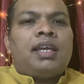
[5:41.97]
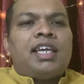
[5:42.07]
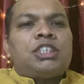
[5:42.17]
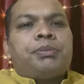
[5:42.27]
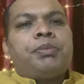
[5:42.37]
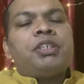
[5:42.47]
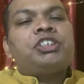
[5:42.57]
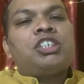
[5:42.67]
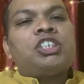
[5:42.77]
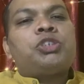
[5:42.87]
As people in
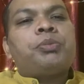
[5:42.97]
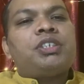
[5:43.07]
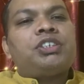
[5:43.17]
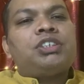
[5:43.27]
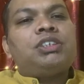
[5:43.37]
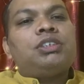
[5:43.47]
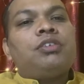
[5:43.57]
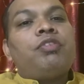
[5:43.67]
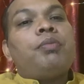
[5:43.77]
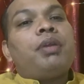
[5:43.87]
children's ministry,
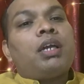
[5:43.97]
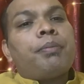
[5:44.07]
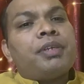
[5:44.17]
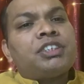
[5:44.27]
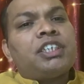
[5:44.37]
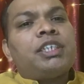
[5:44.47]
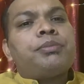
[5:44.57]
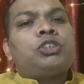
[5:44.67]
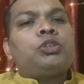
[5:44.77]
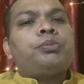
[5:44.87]
we make our best
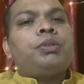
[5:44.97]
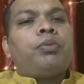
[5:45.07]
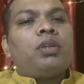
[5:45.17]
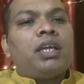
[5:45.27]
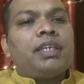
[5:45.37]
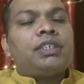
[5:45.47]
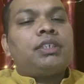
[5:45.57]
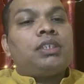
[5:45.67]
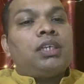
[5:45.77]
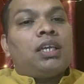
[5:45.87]
attempts to be polite,
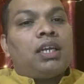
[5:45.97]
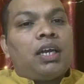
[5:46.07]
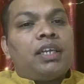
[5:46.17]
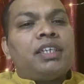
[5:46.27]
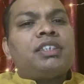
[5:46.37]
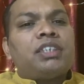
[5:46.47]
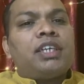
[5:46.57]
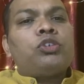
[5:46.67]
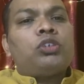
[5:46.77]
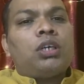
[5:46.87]
kind, and try
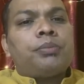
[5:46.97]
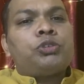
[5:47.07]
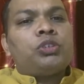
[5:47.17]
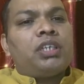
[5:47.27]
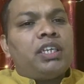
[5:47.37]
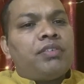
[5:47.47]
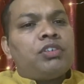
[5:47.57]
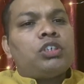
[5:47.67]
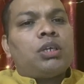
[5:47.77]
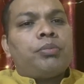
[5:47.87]
to come to their level
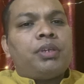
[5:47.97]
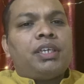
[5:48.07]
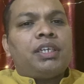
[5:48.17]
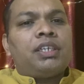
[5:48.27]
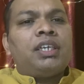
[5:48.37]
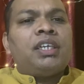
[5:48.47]
to communicate.